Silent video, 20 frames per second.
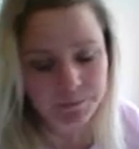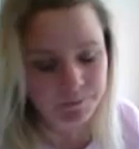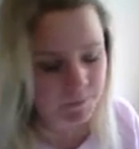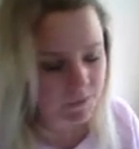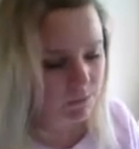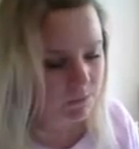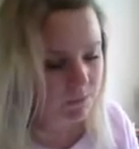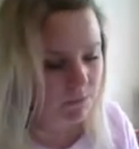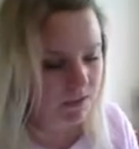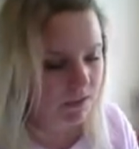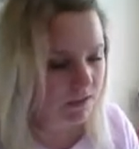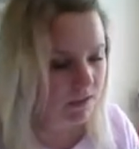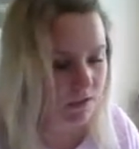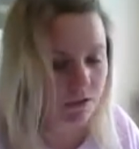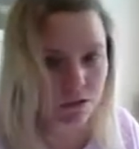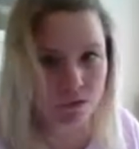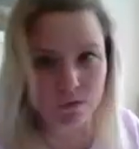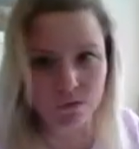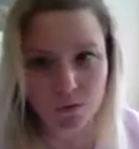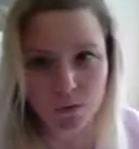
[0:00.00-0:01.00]
Oh, this is
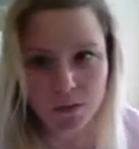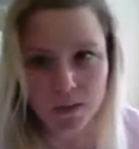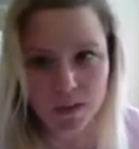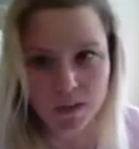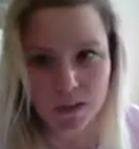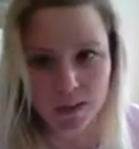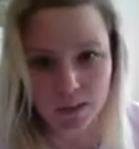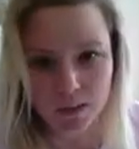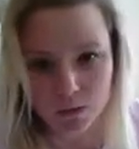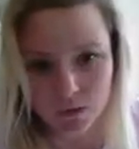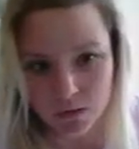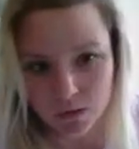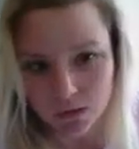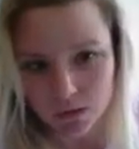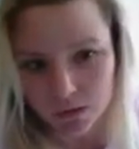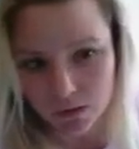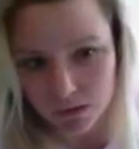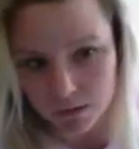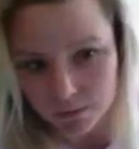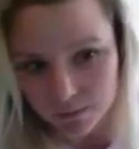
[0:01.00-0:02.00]
not focusing, hold
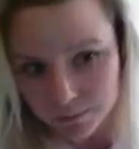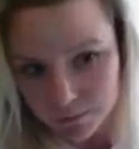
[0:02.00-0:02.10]
on.